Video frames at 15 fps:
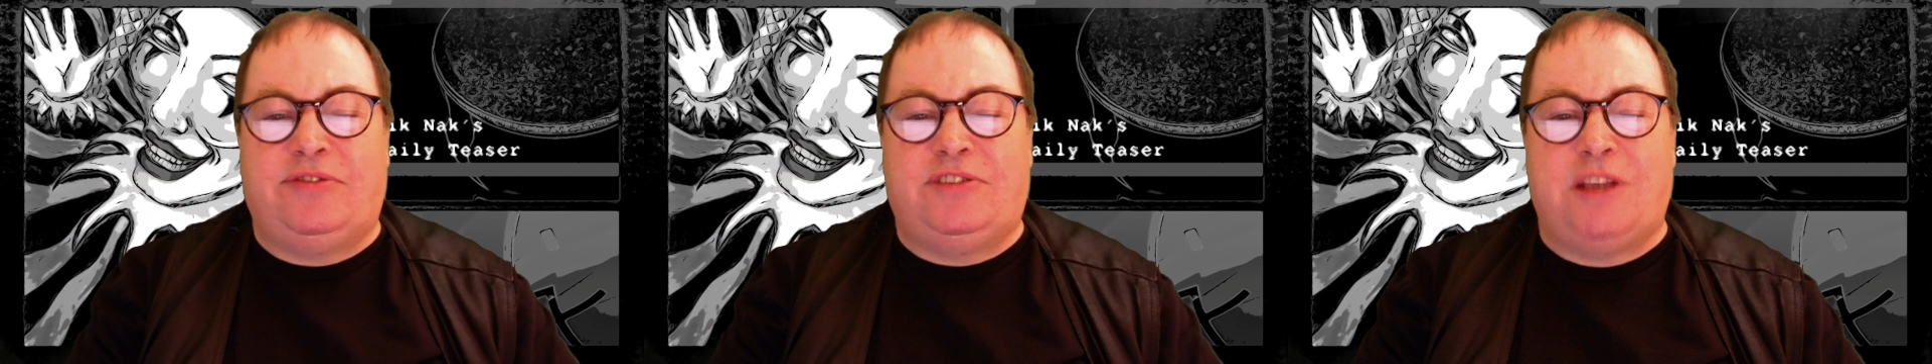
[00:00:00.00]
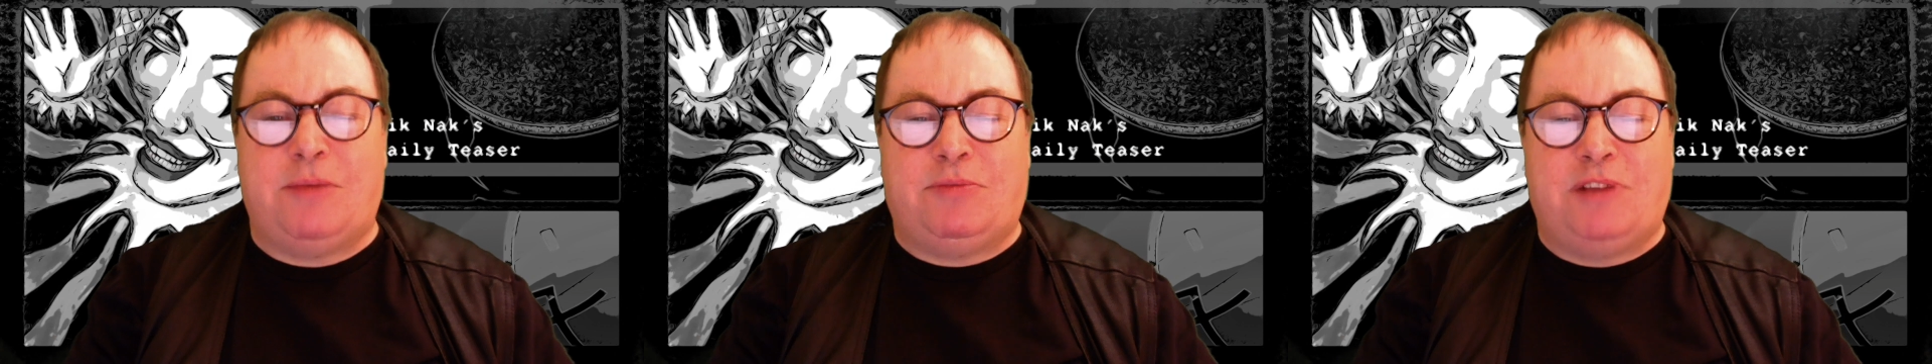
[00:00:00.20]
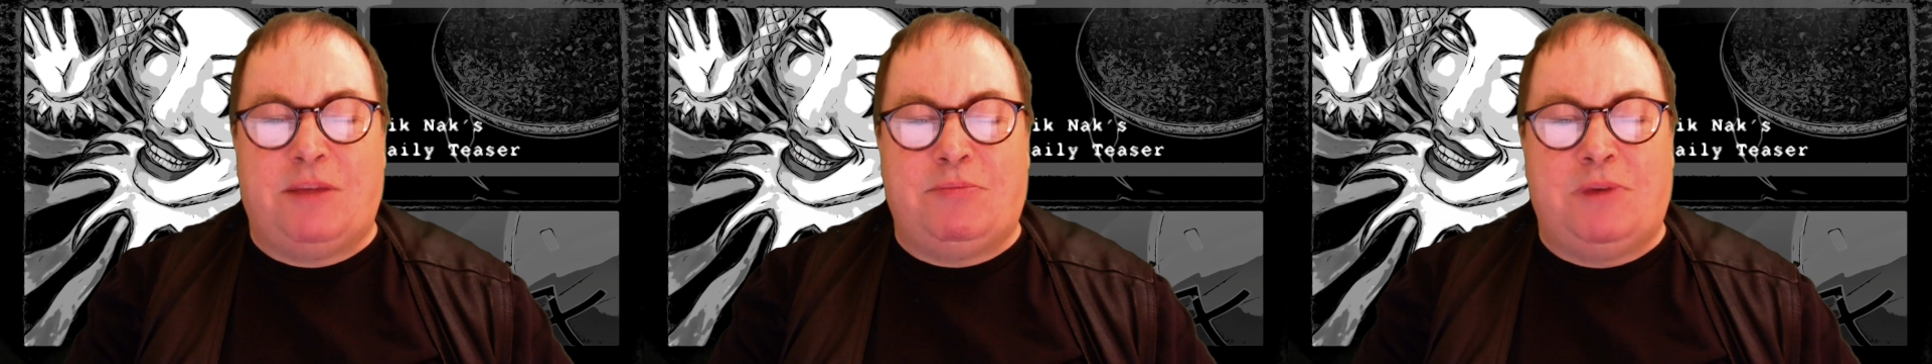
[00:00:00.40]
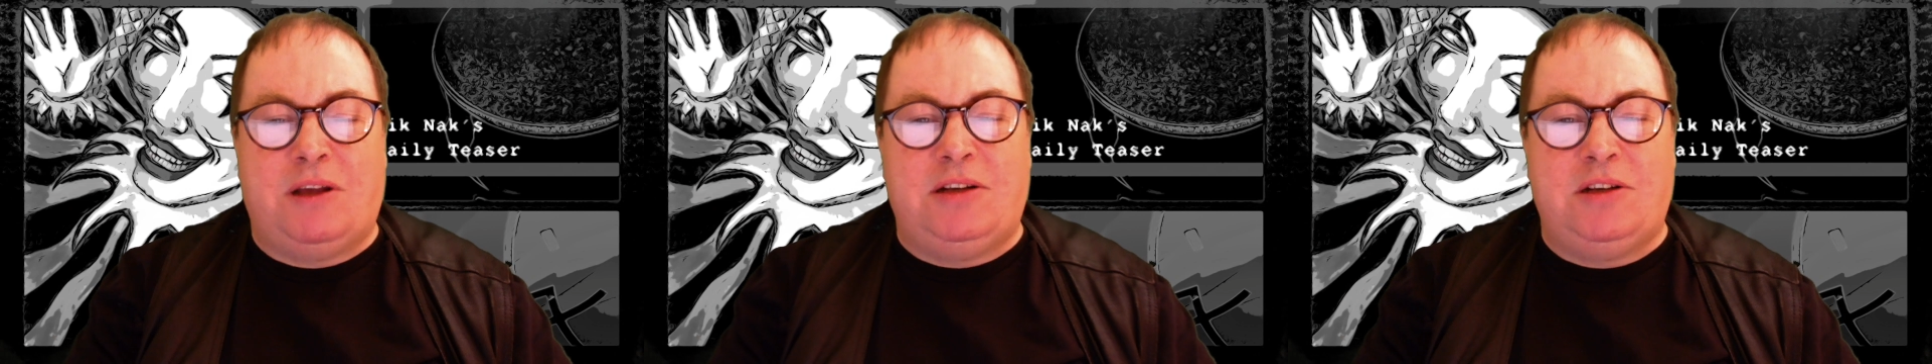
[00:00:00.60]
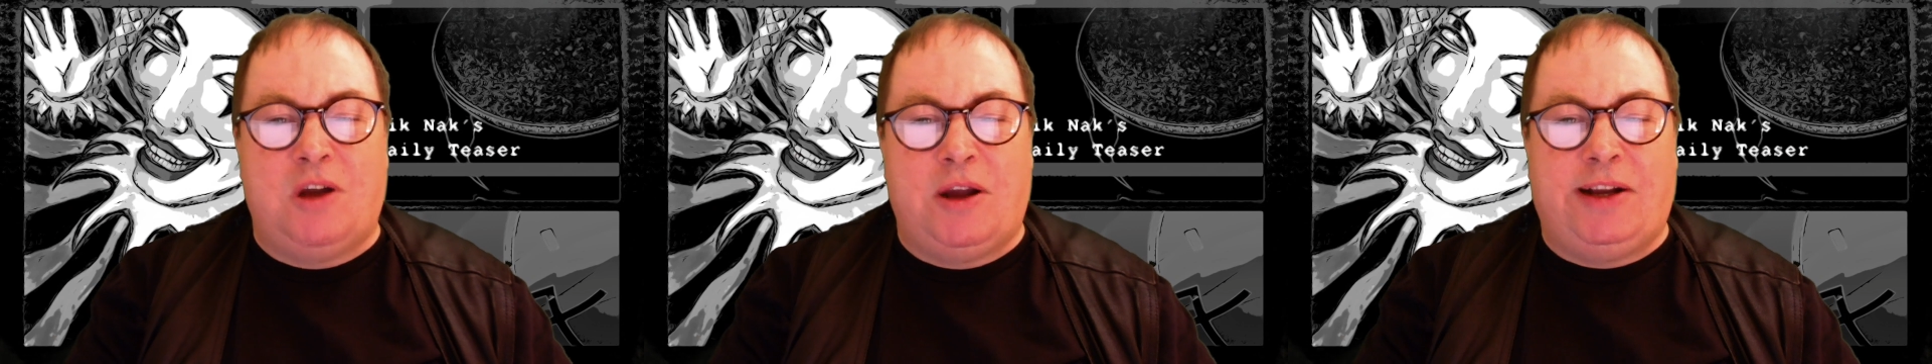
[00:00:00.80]
September
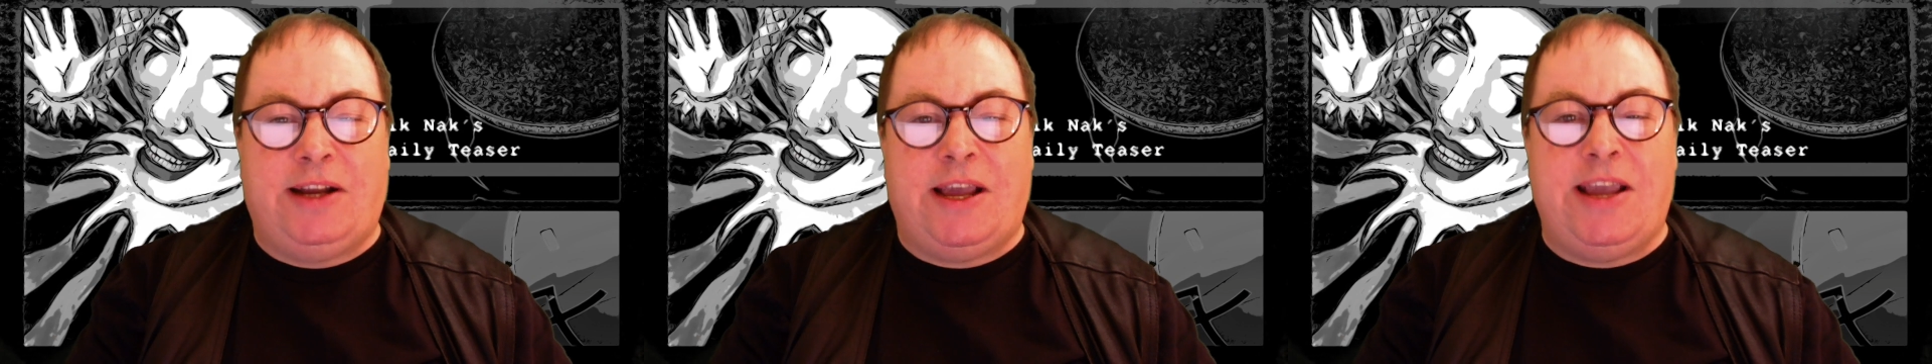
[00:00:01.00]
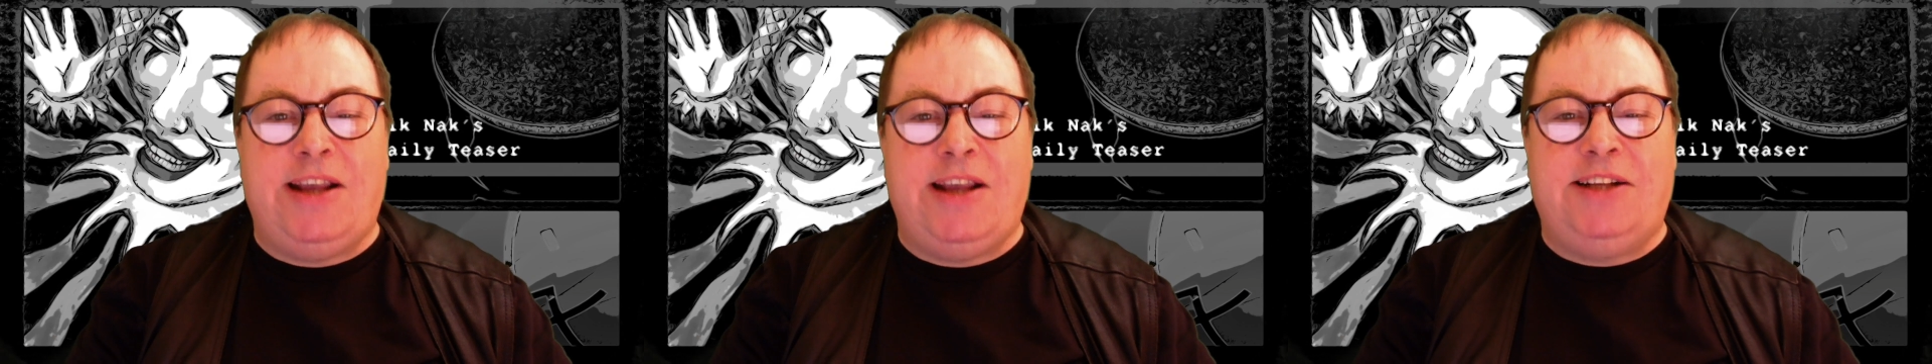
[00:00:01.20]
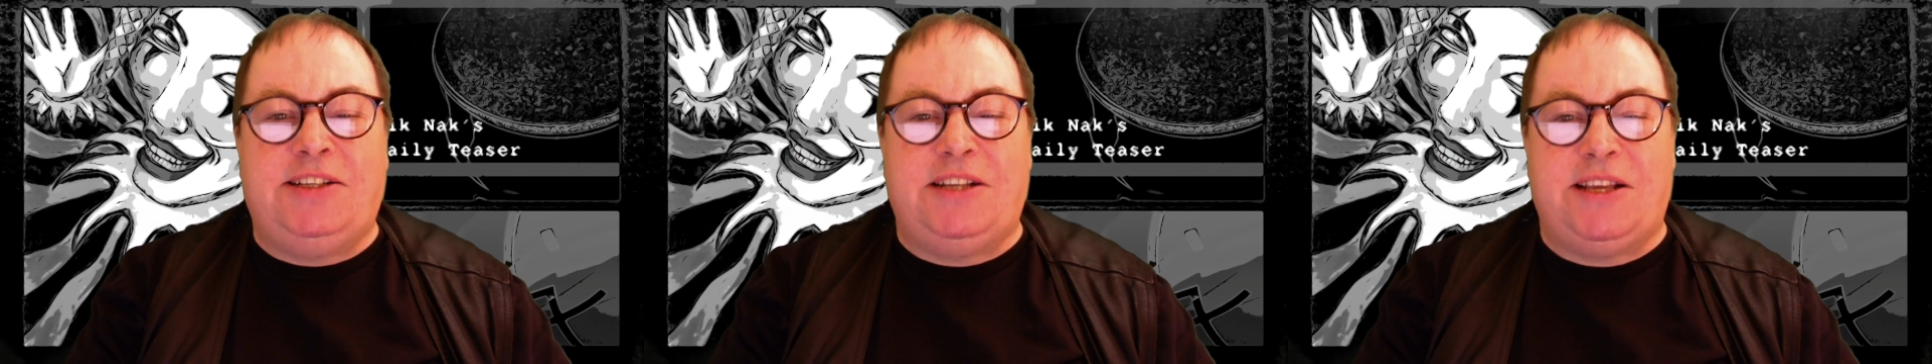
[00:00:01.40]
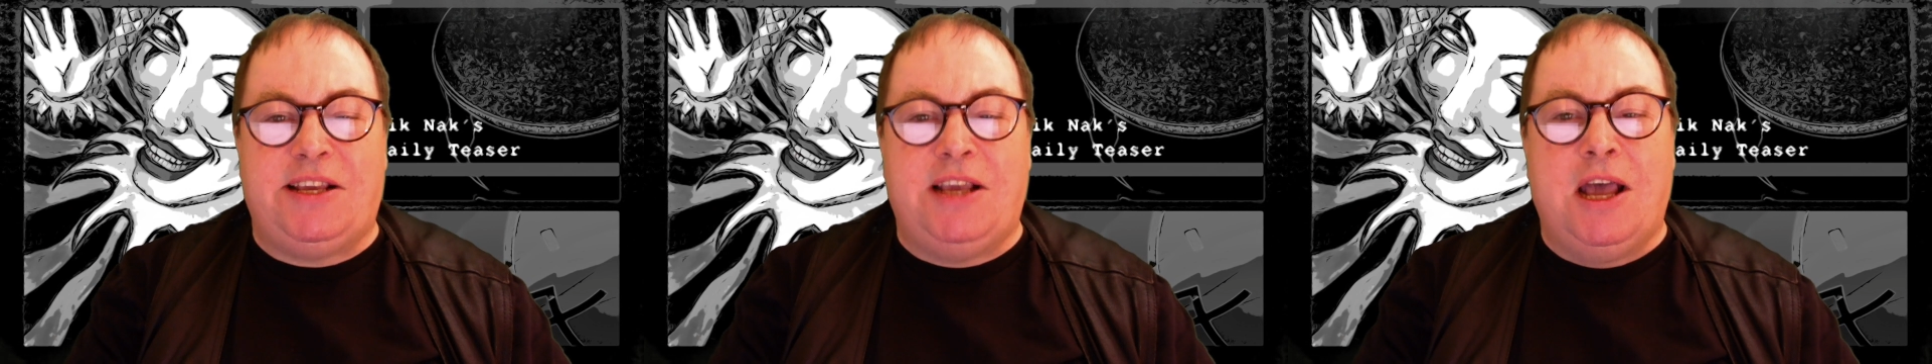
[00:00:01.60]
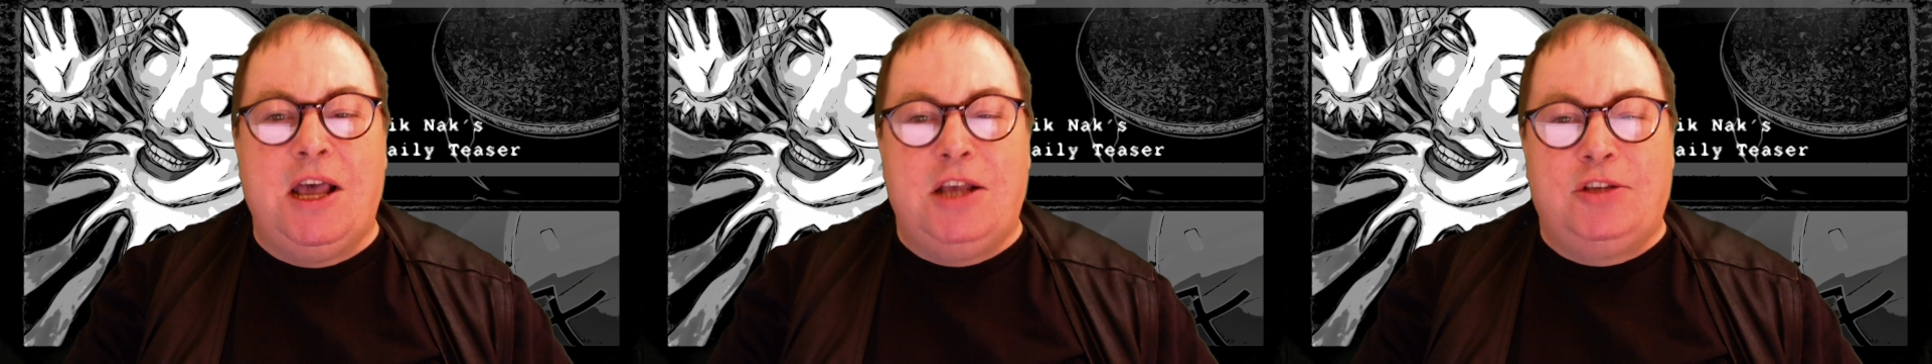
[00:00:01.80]
9 AD,